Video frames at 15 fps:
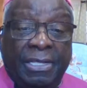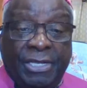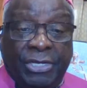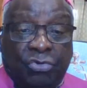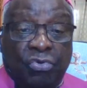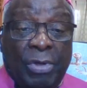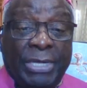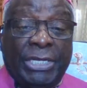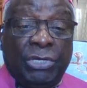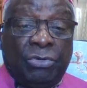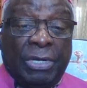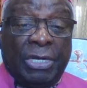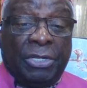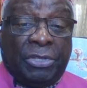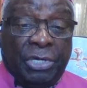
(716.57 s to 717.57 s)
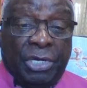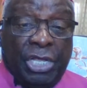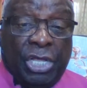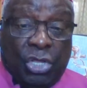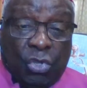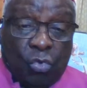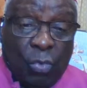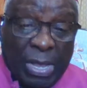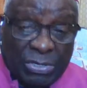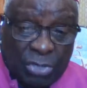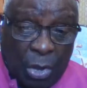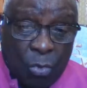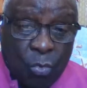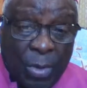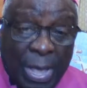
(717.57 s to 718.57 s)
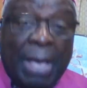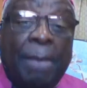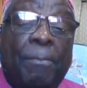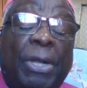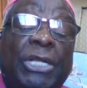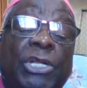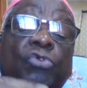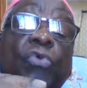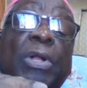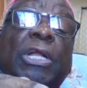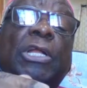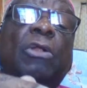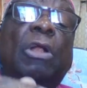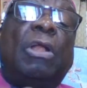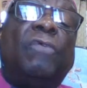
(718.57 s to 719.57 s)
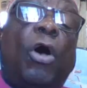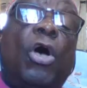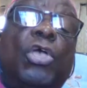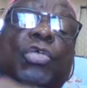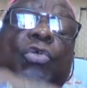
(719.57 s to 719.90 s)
In 2023, you were somewhere, but in 2024,